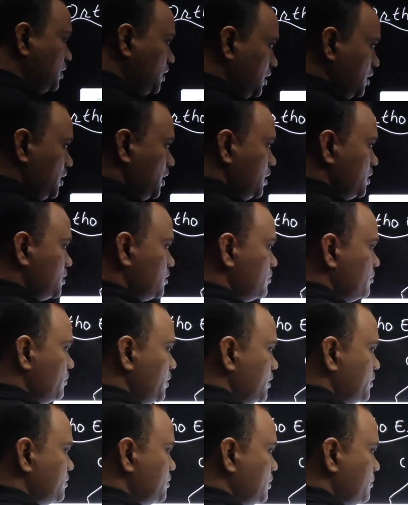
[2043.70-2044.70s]
I'll
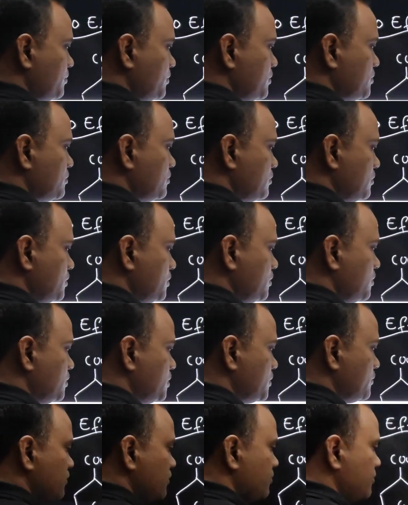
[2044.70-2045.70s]
give examples only.
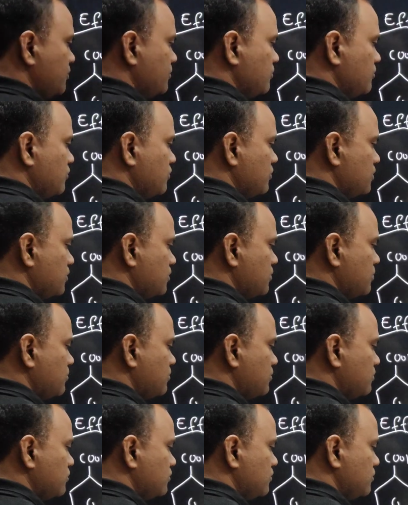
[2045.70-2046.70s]
This will be more
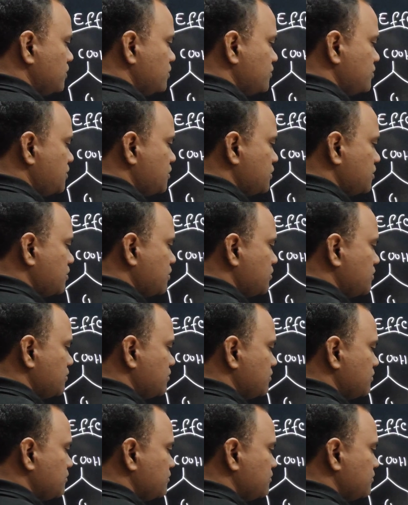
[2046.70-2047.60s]
acidic